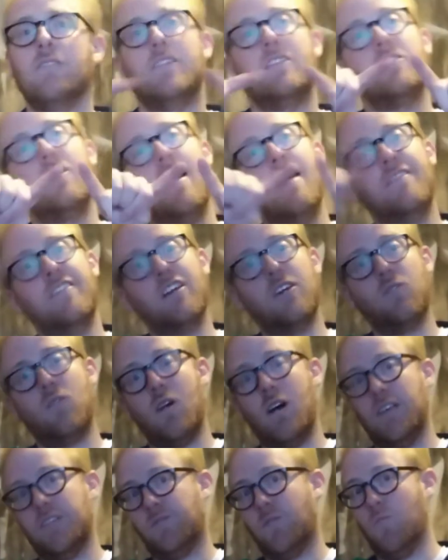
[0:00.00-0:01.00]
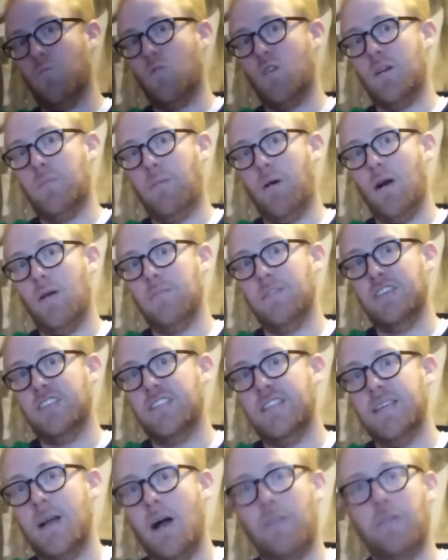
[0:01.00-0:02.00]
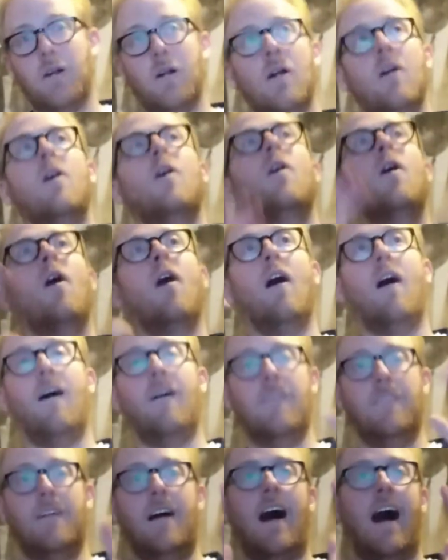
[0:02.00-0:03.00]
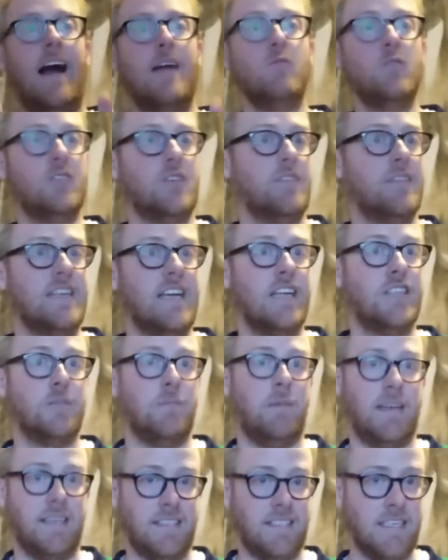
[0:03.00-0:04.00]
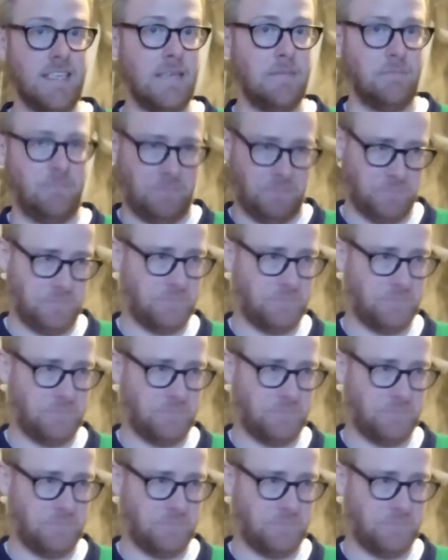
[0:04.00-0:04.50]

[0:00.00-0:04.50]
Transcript: that they're having to cross from one apartment to the other. I was on the edge of my seat,